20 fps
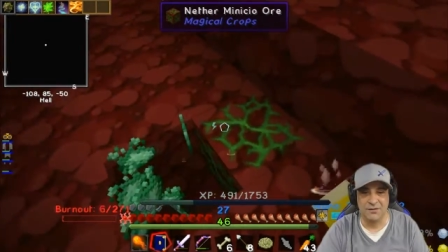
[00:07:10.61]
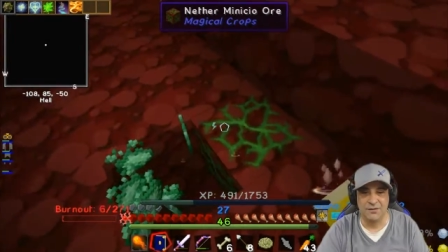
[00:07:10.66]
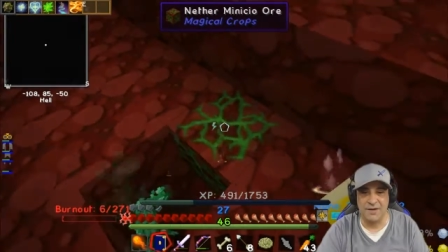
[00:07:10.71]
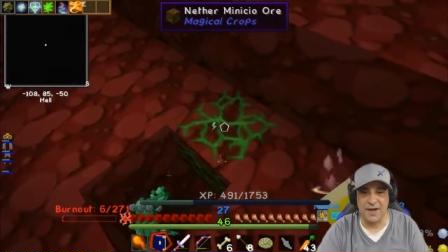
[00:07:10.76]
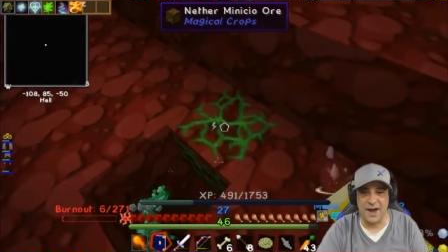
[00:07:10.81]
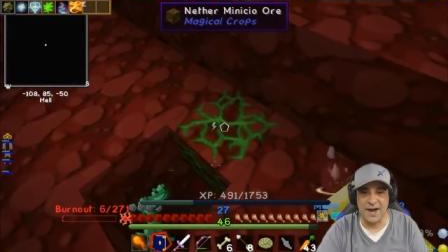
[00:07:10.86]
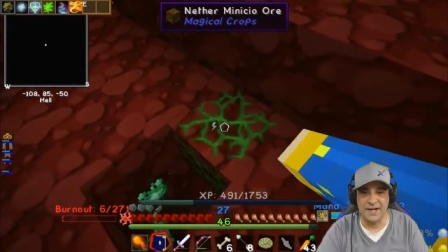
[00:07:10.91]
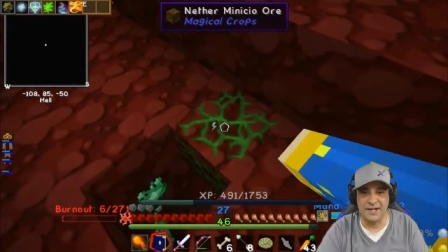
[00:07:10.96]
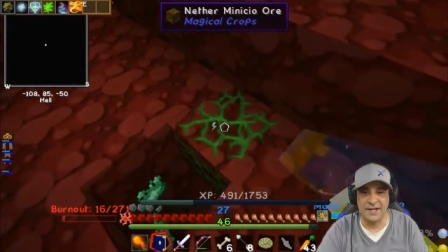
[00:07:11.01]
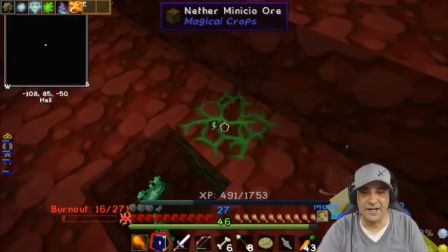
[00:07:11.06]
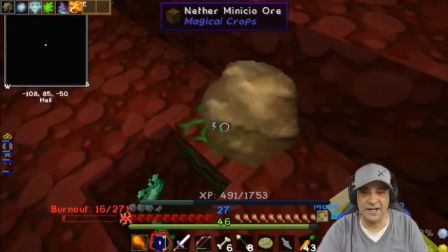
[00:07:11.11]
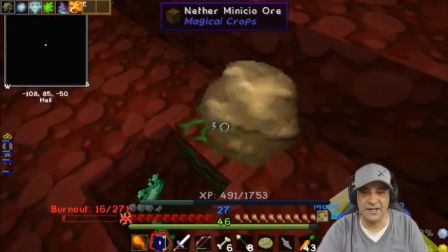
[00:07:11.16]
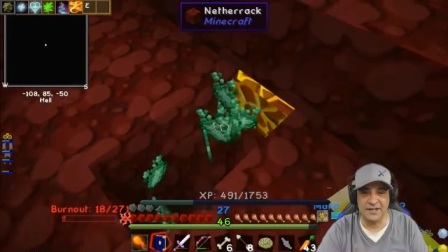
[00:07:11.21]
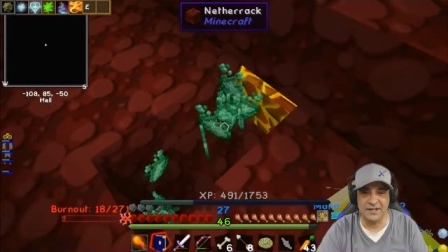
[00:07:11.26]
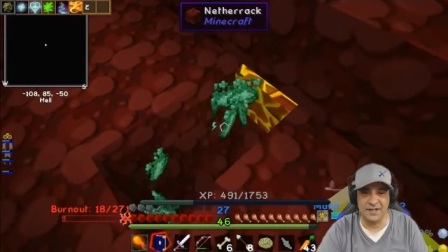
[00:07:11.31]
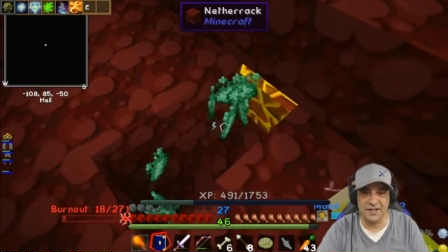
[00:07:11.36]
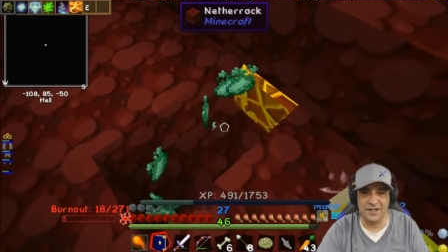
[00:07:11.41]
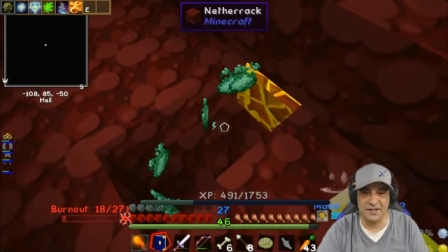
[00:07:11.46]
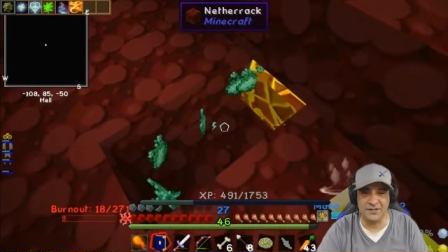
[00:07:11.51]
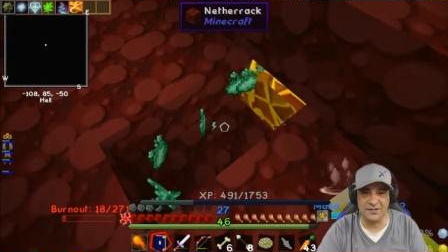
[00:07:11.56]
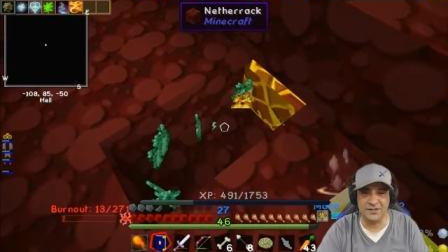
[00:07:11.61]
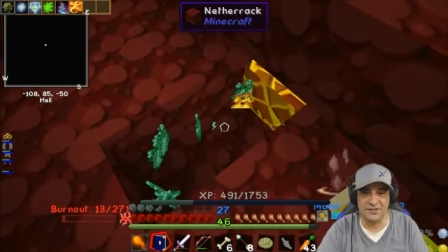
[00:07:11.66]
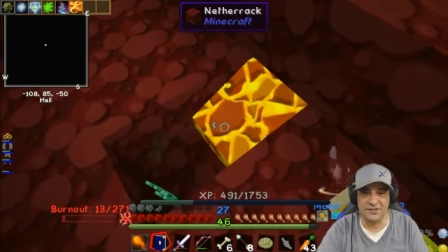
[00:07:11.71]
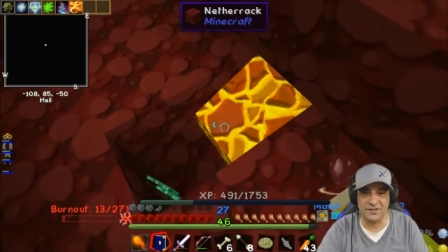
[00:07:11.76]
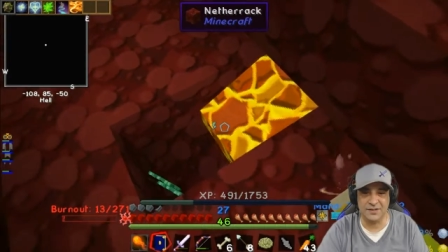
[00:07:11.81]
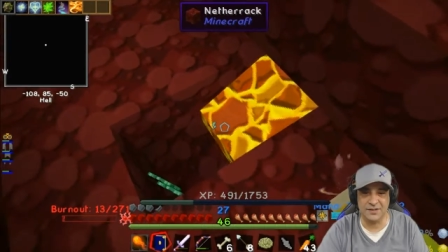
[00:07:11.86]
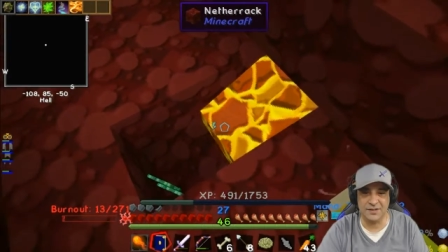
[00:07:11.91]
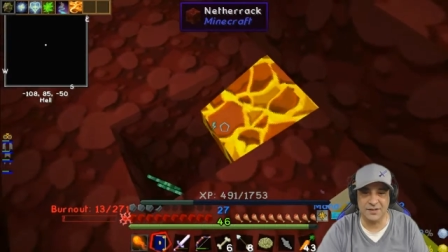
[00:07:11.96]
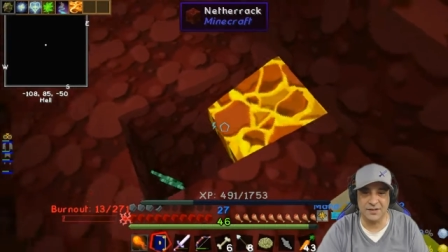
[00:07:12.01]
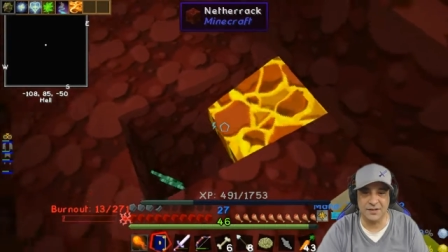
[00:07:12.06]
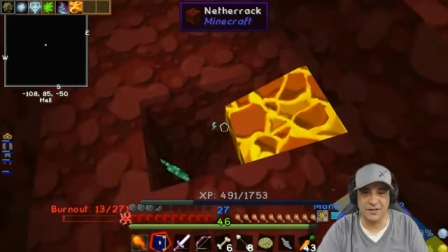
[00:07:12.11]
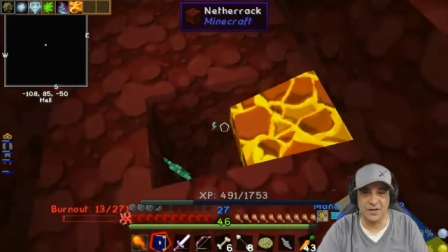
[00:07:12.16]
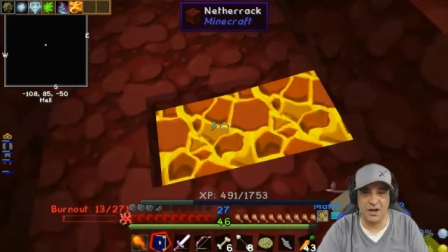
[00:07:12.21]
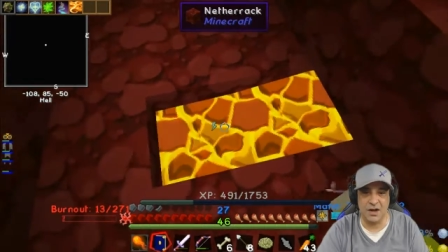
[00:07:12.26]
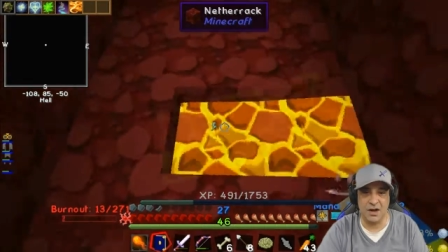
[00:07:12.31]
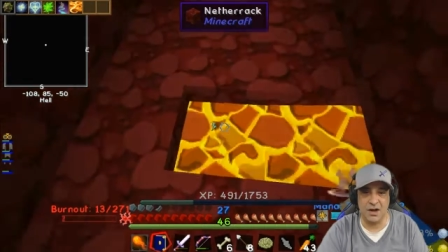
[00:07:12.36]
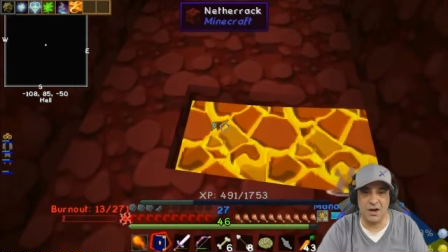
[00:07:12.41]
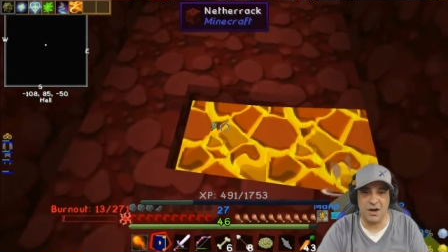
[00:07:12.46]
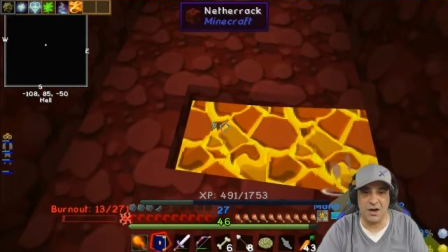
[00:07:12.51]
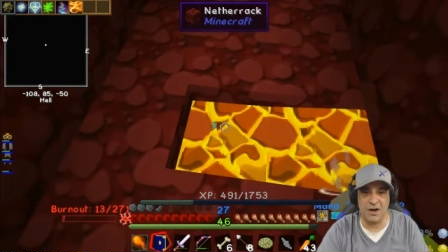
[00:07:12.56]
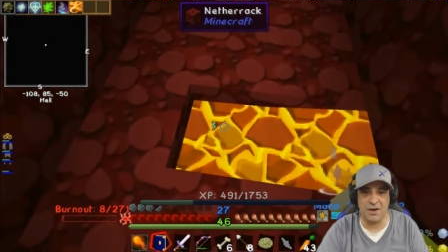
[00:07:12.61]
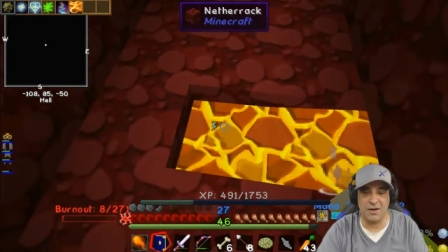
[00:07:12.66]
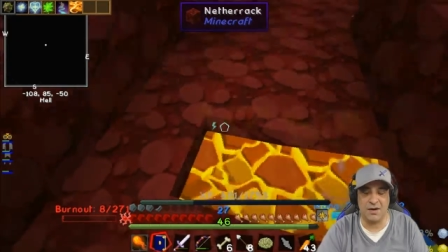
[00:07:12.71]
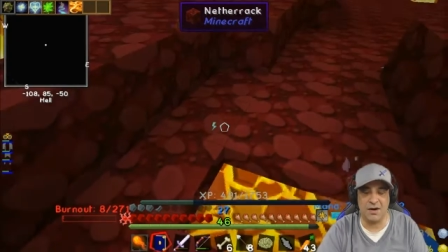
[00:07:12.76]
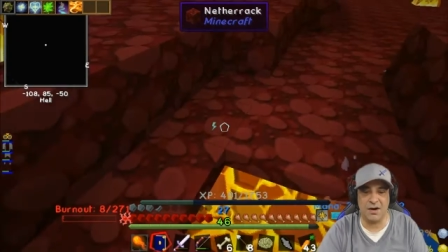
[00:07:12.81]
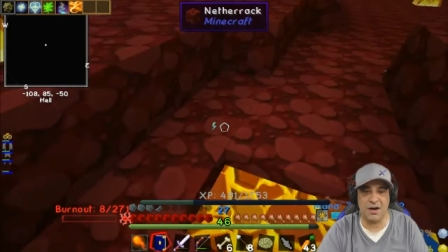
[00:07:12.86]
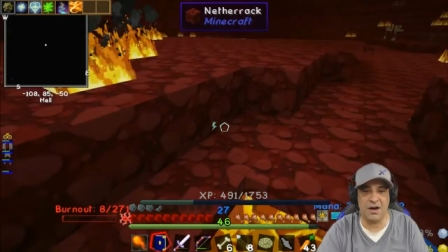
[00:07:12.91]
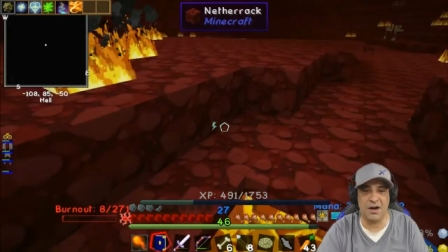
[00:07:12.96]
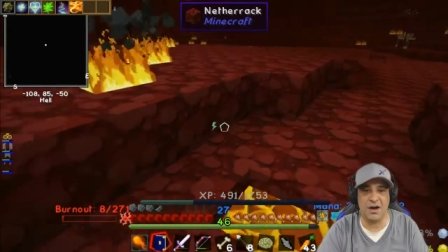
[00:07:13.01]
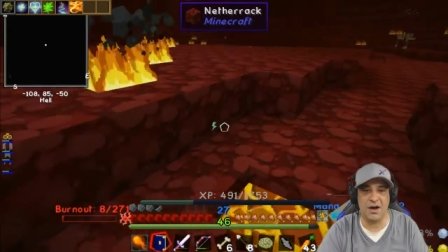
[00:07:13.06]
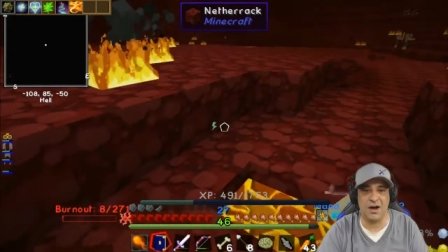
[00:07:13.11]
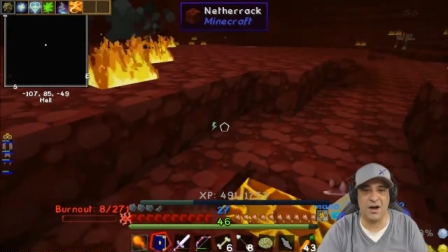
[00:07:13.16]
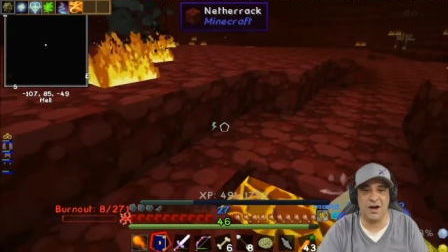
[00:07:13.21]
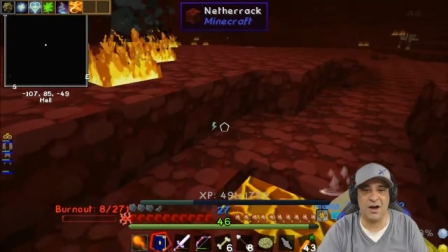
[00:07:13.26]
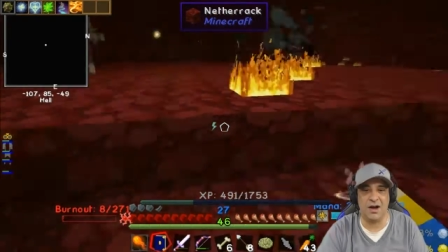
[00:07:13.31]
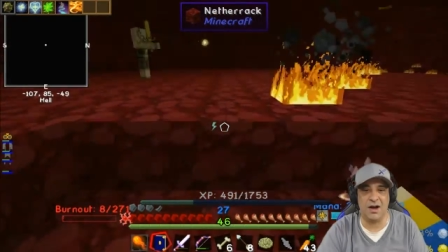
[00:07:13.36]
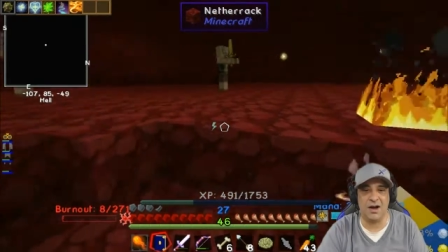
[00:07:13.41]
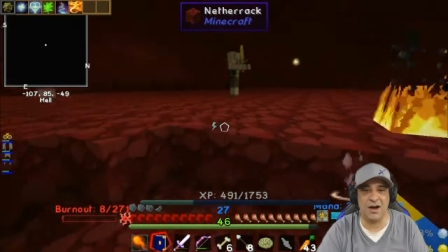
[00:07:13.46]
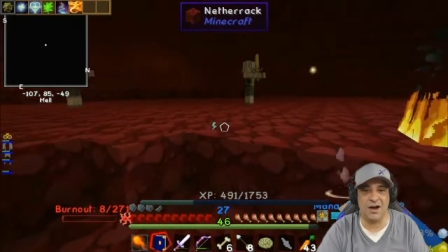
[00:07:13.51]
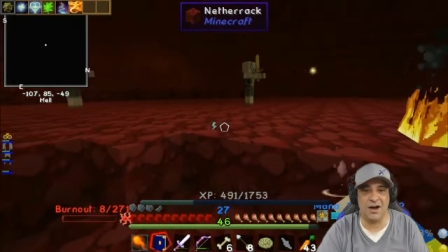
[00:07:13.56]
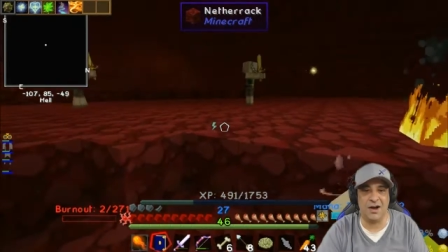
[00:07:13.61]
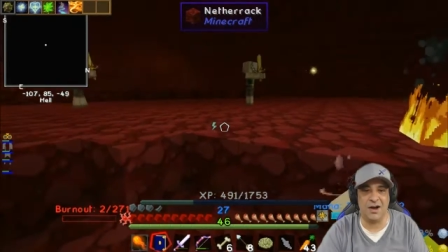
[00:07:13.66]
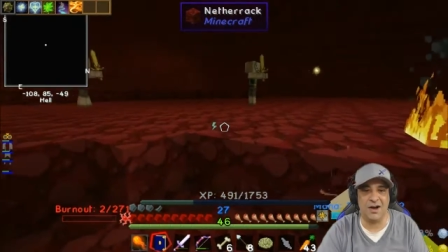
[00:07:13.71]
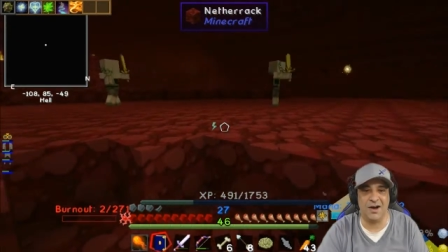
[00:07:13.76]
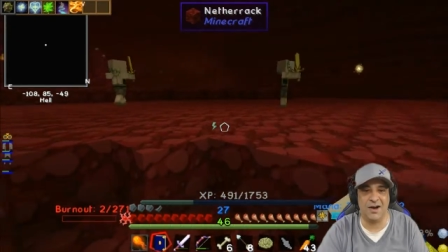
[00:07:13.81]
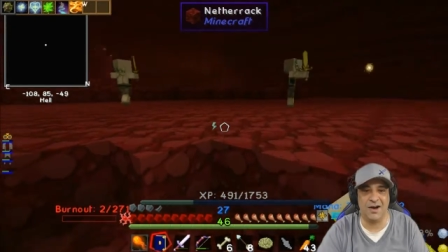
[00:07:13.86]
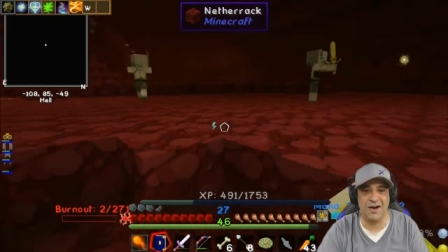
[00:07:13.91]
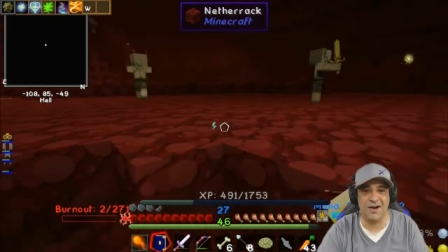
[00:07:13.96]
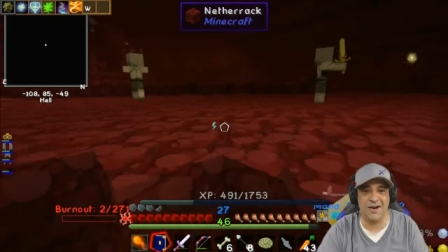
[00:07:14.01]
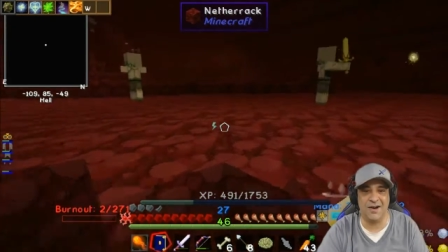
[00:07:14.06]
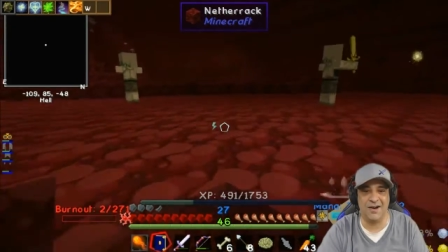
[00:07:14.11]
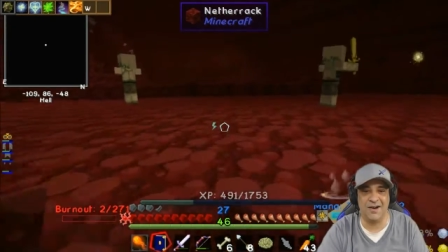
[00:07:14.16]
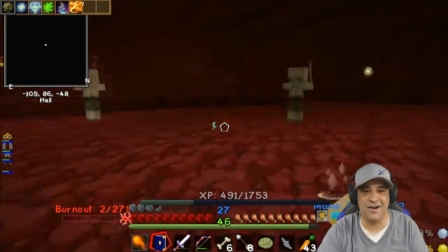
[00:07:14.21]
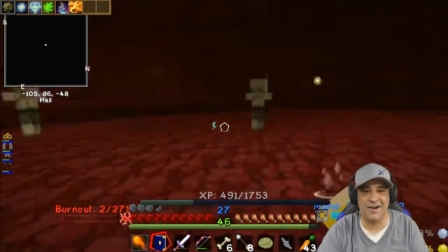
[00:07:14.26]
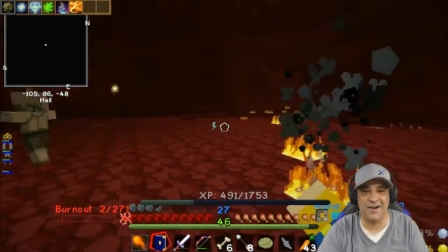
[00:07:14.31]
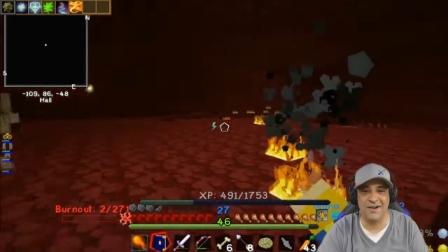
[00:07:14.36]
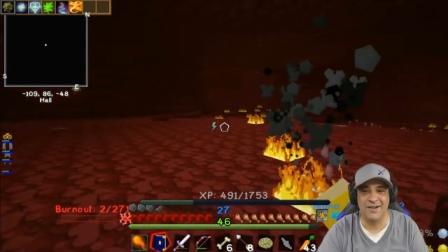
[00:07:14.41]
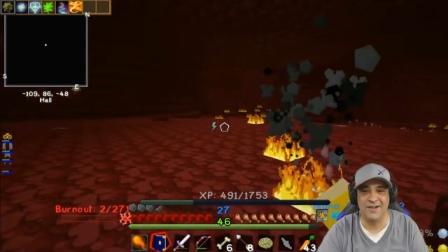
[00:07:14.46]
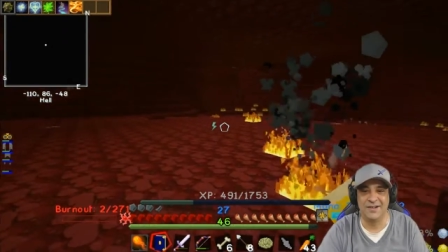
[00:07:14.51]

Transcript: Finding this, ah, oh, ah,